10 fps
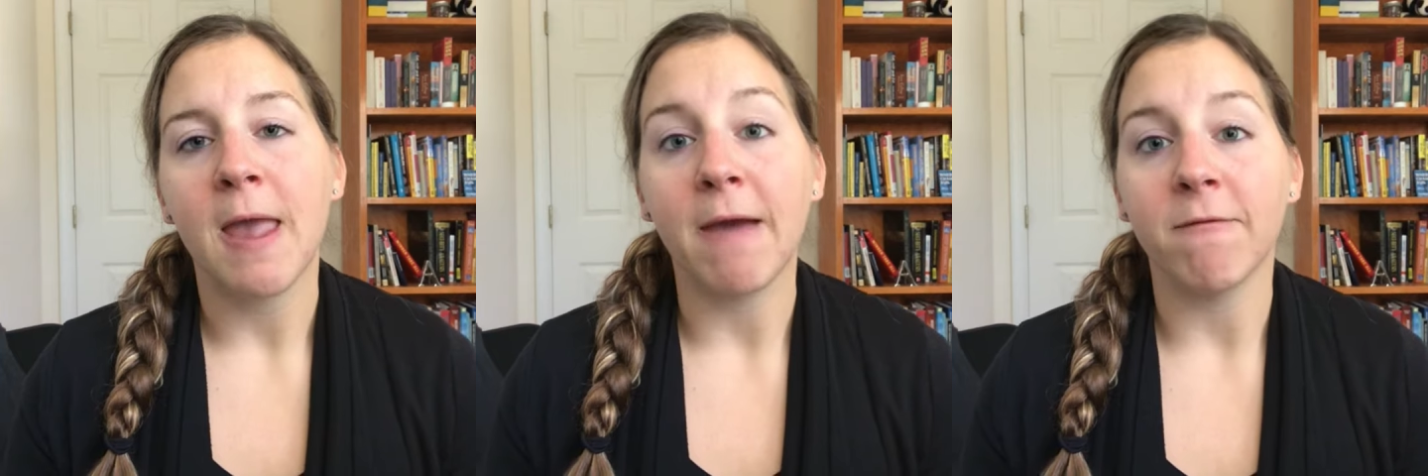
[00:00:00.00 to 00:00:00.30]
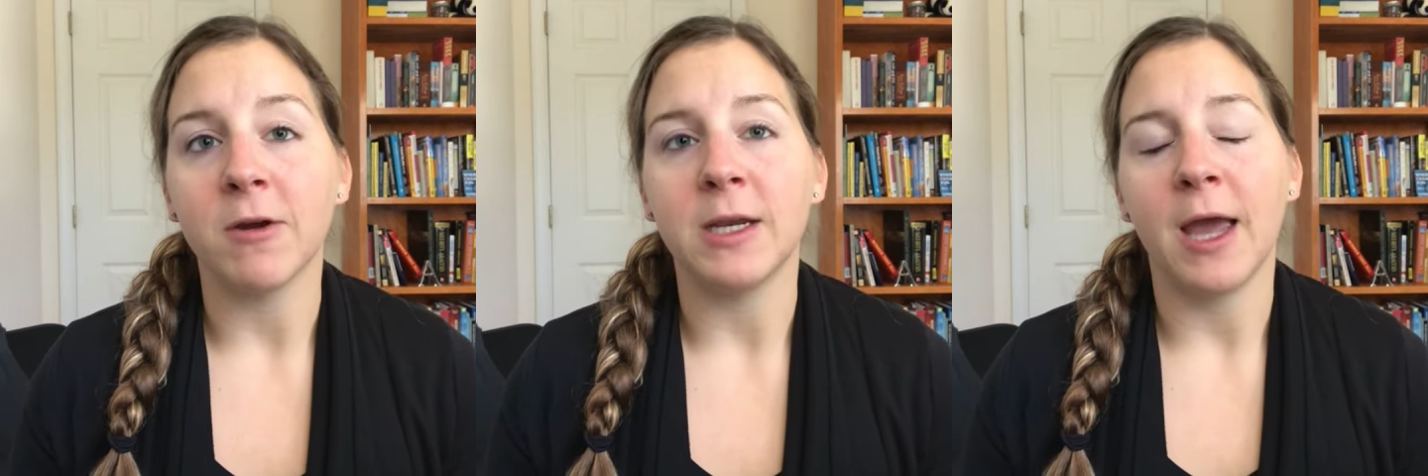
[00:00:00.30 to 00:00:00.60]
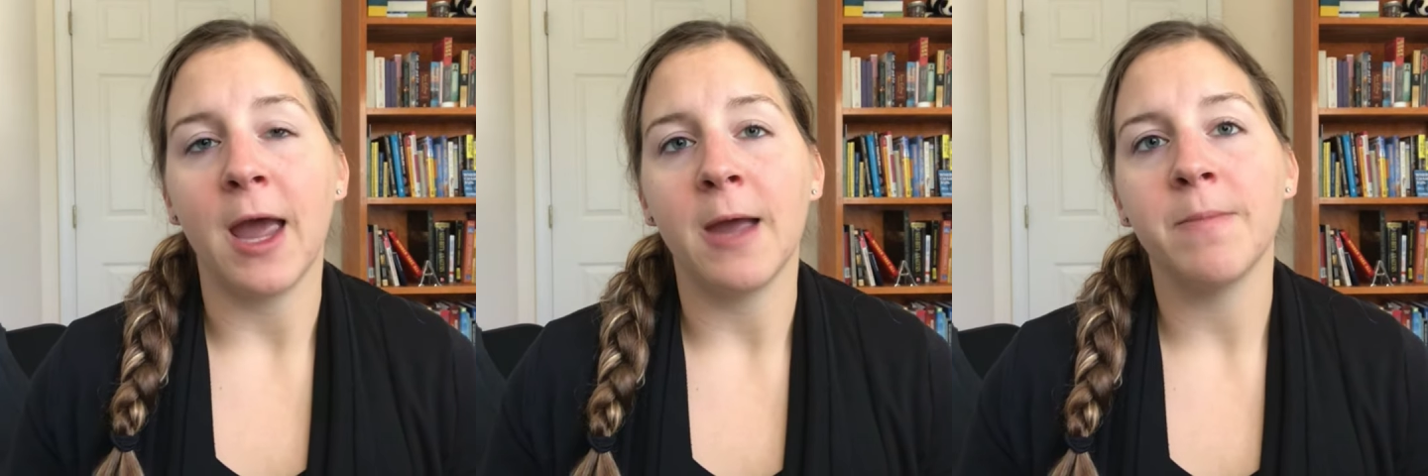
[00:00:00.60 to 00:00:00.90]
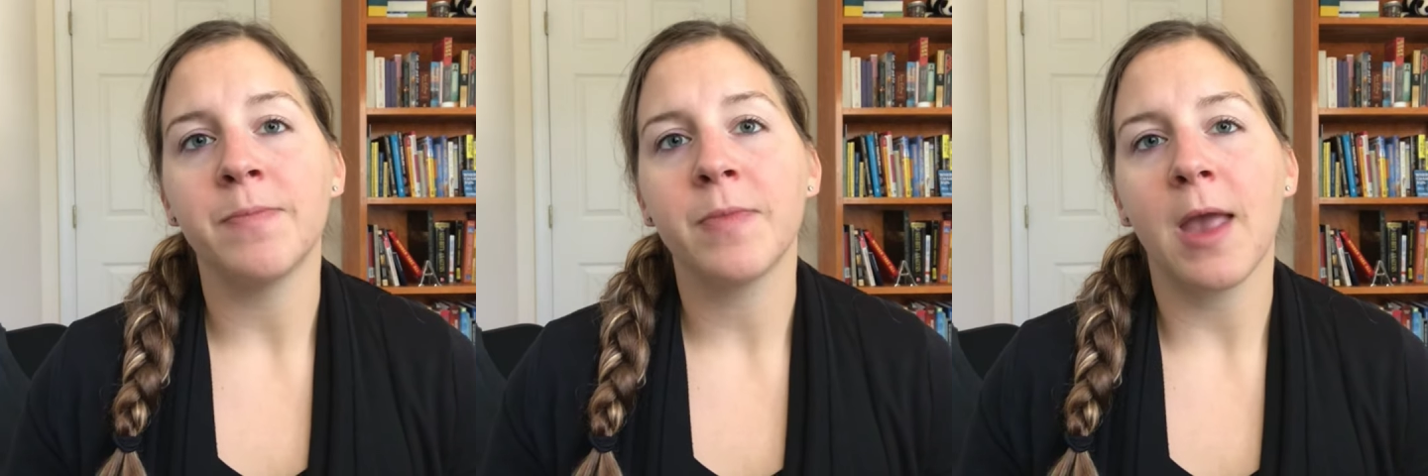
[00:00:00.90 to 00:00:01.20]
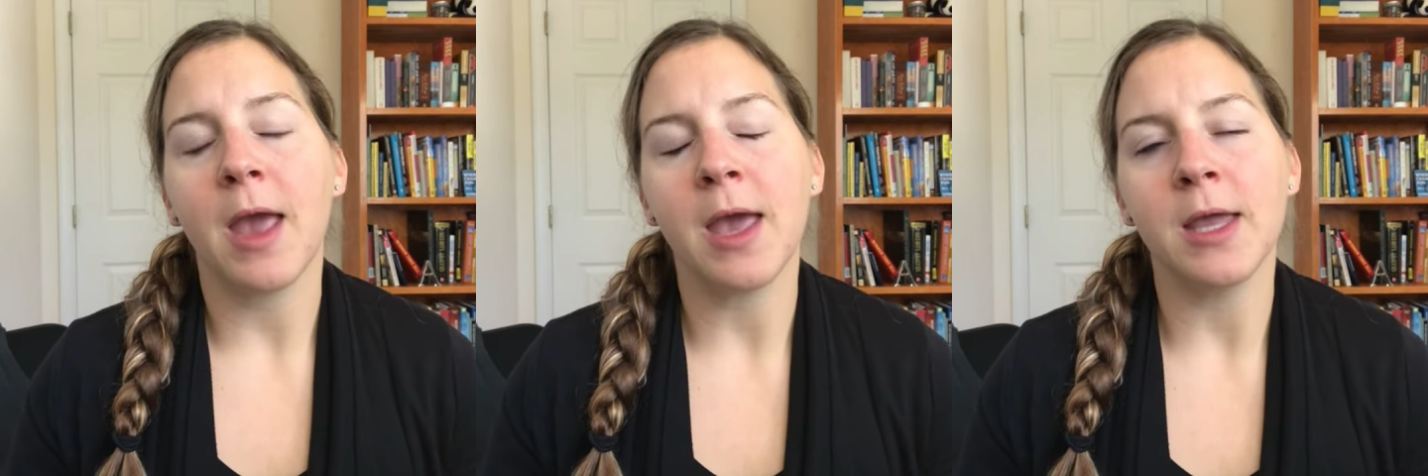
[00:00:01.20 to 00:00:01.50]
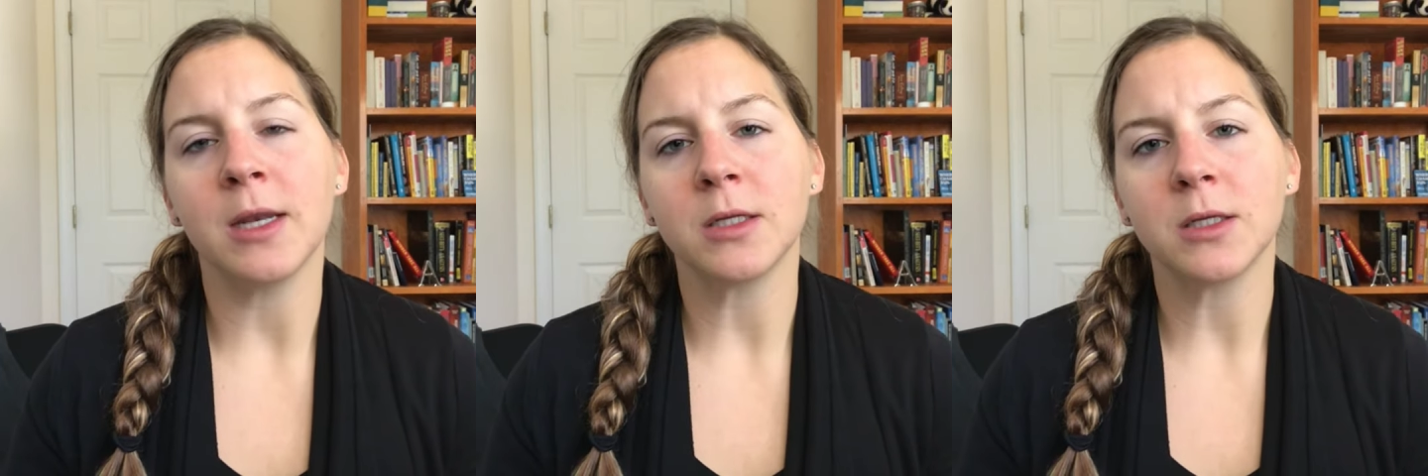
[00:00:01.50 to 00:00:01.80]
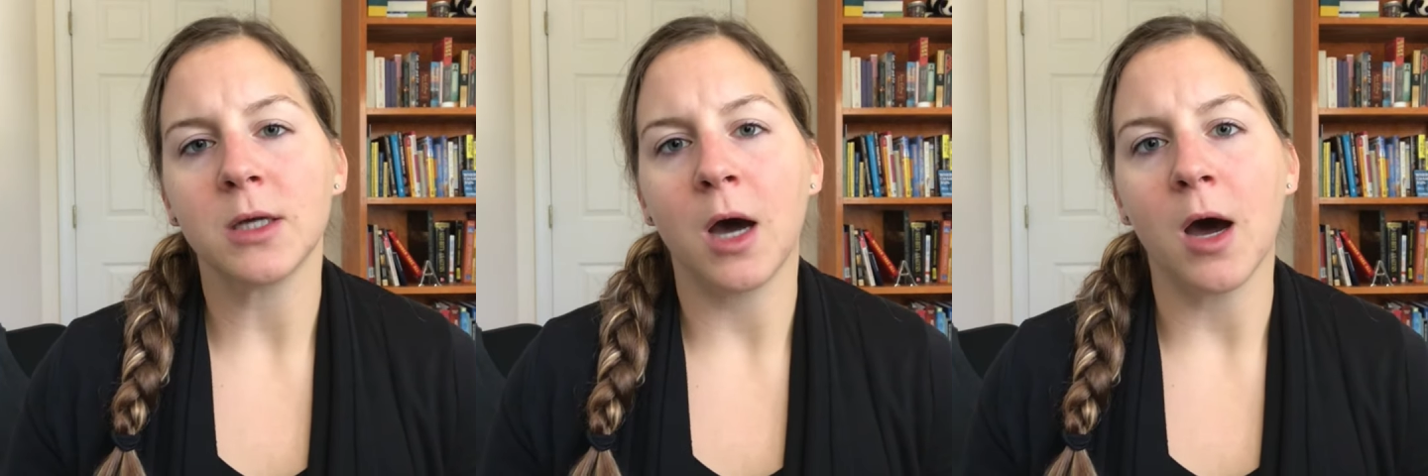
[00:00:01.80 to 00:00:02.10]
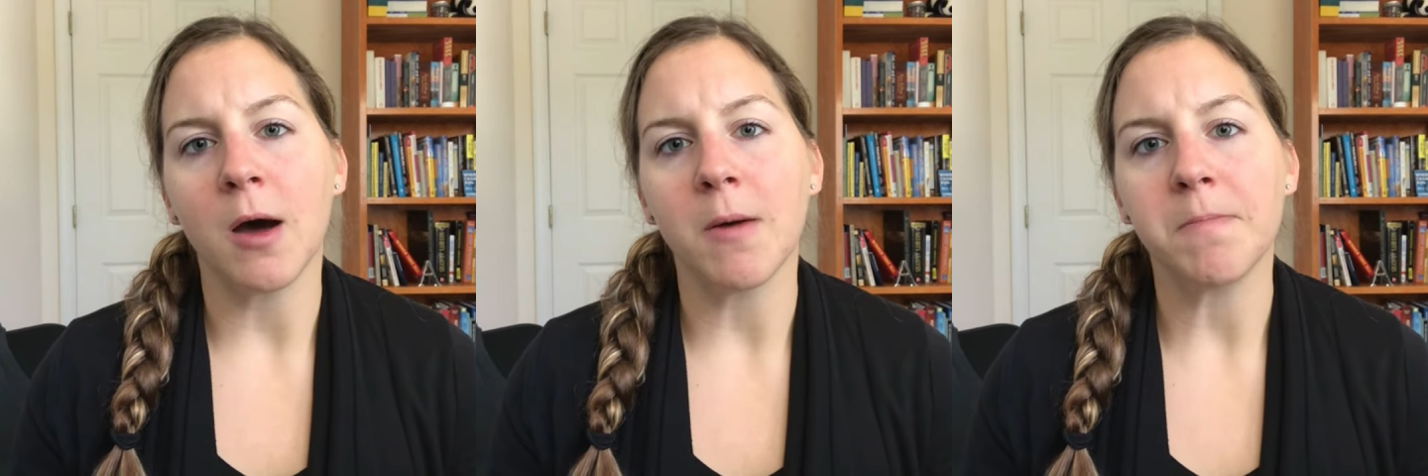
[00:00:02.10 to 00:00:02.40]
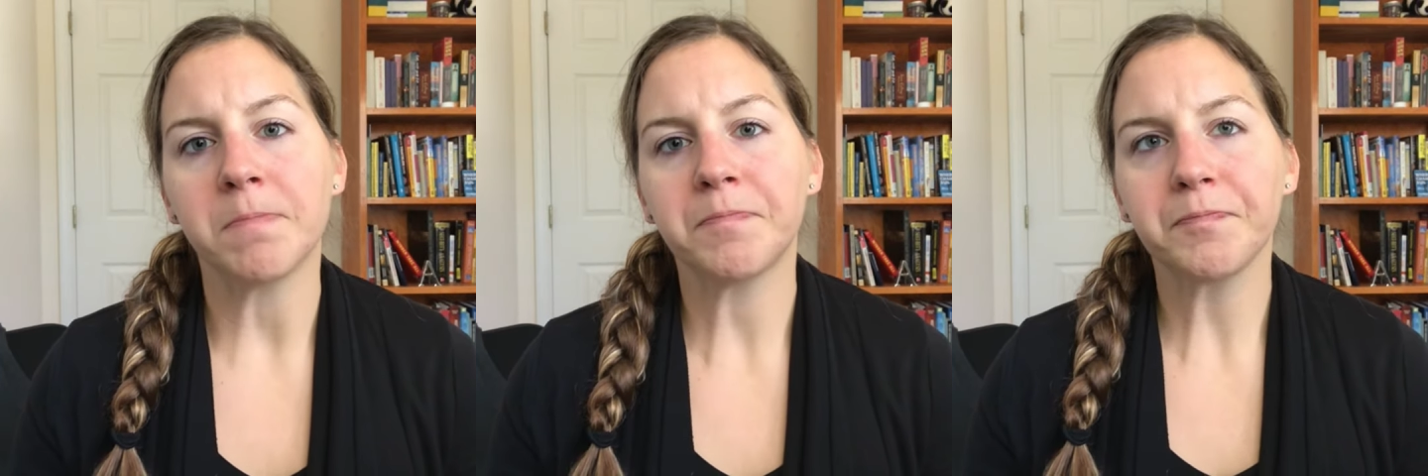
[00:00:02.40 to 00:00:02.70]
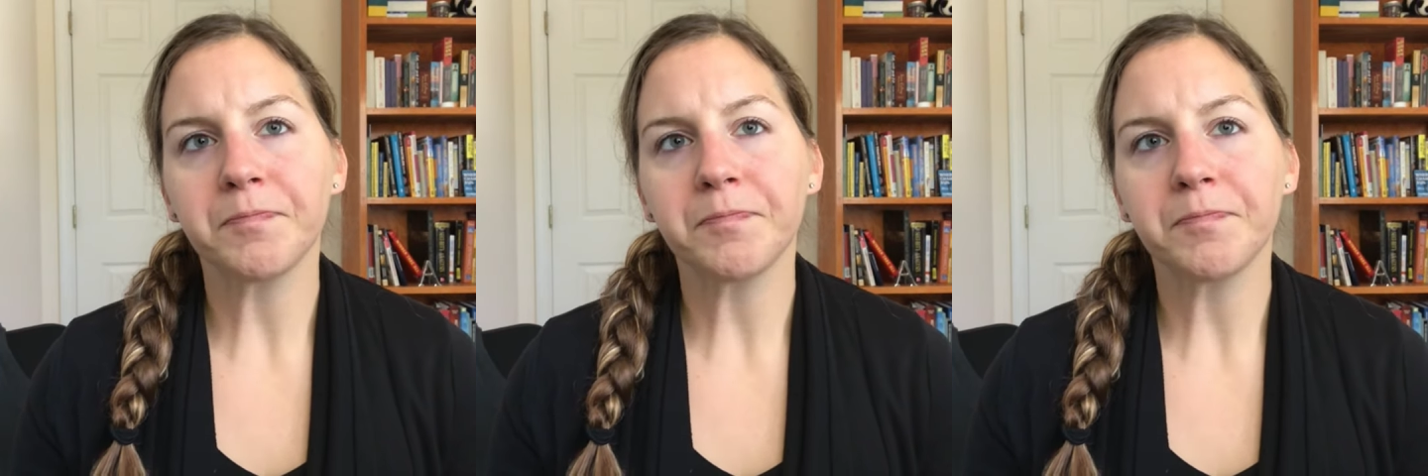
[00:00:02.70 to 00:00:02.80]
every day. And um,